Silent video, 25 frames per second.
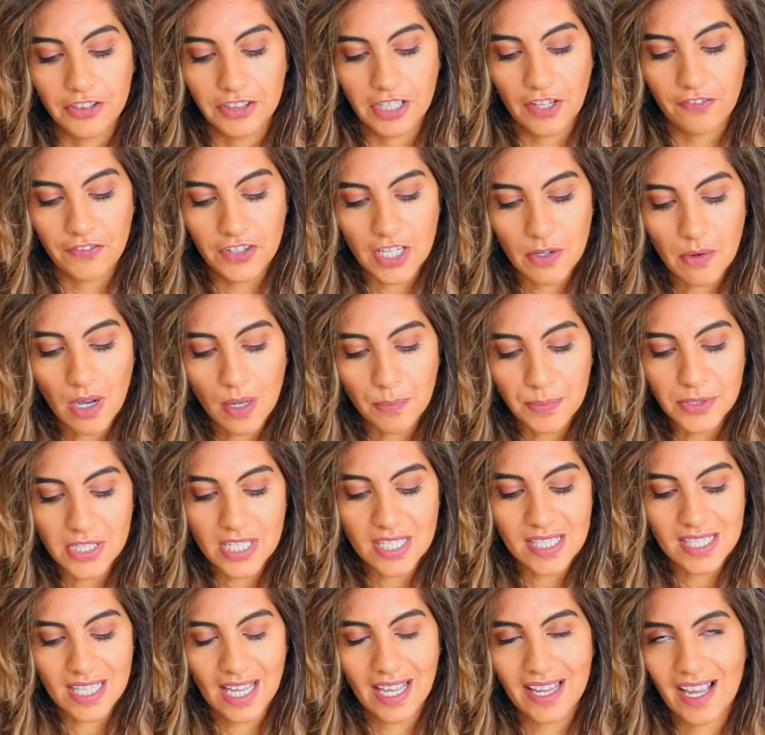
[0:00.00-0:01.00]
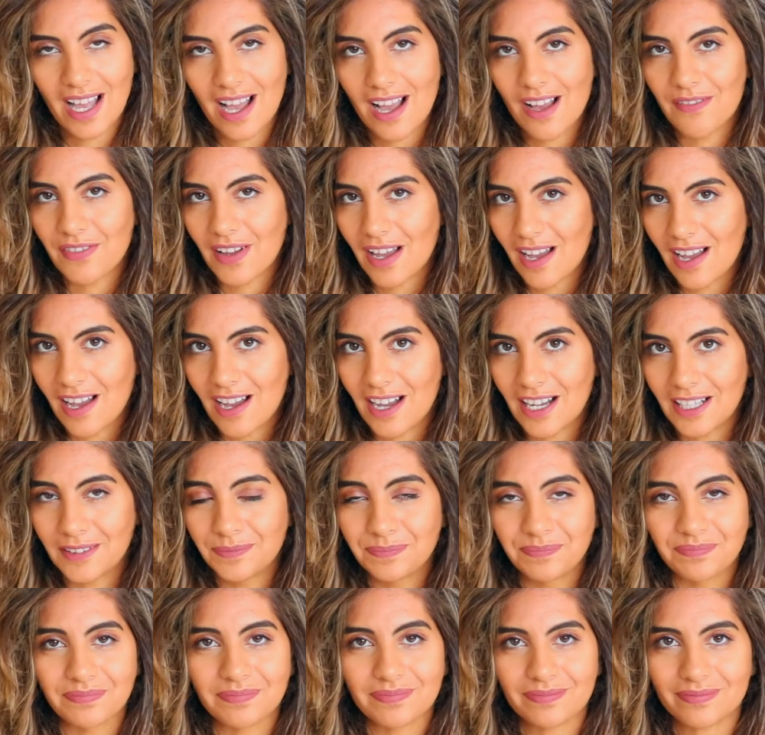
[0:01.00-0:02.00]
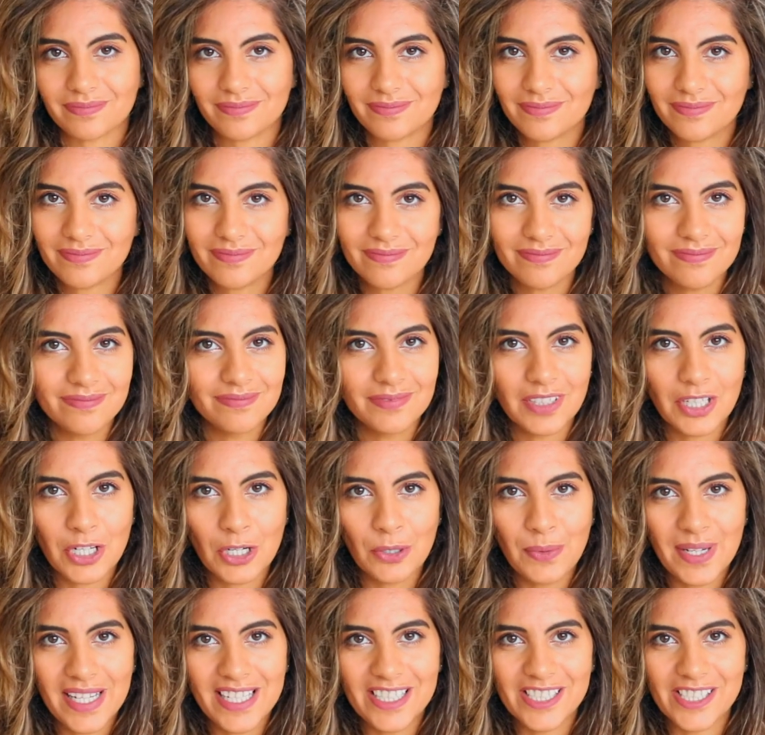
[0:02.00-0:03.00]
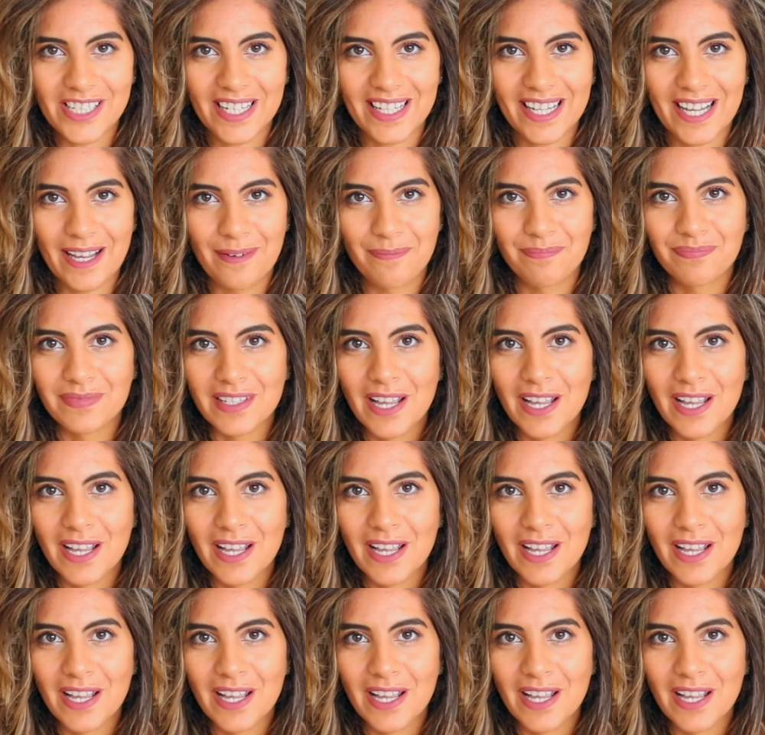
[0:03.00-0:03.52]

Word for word: The few options I have are Korean chicken.